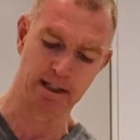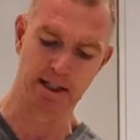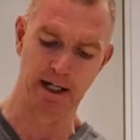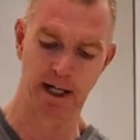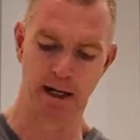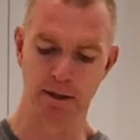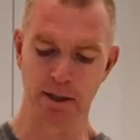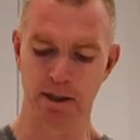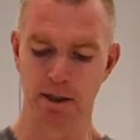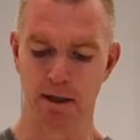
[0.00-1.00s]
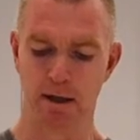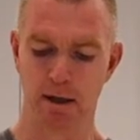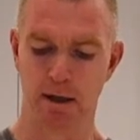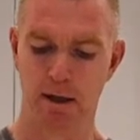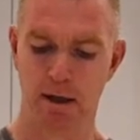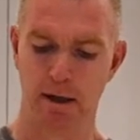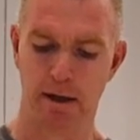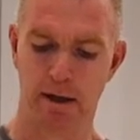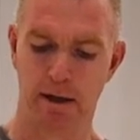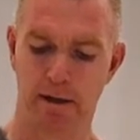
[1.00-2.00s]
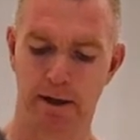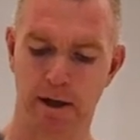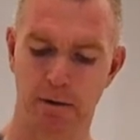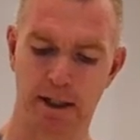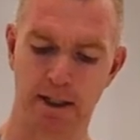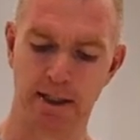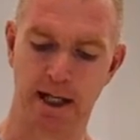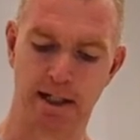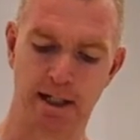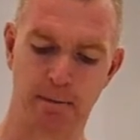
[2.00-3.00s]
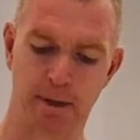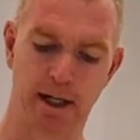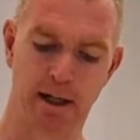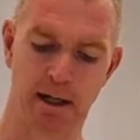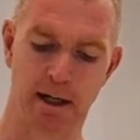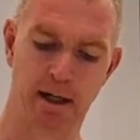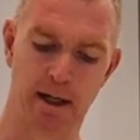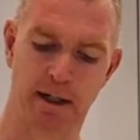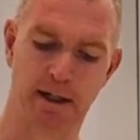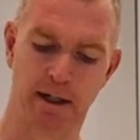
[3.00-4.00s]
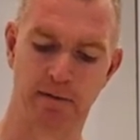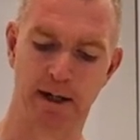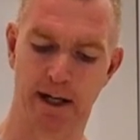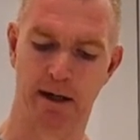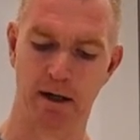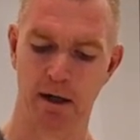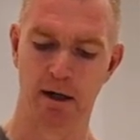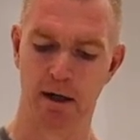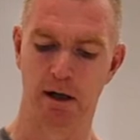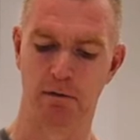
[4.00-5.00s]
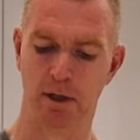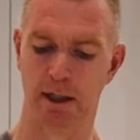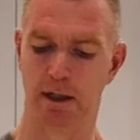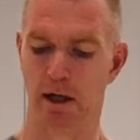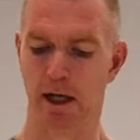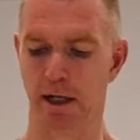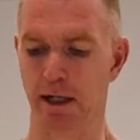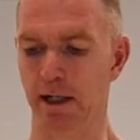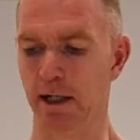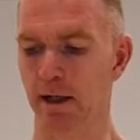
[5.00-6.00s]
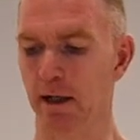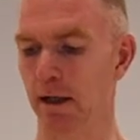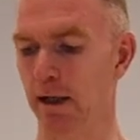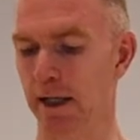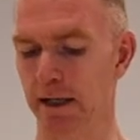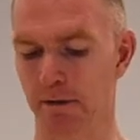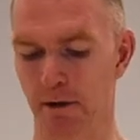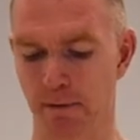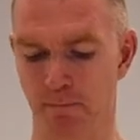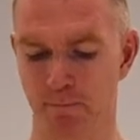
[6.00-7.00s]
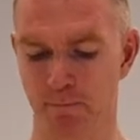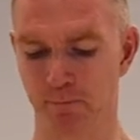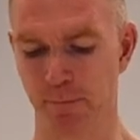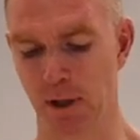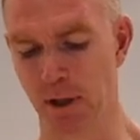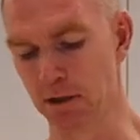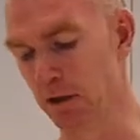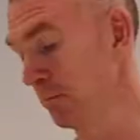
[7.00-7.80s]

8 to 10 hours, that'll then start coming together and you can give that a really light knead later on. So I'll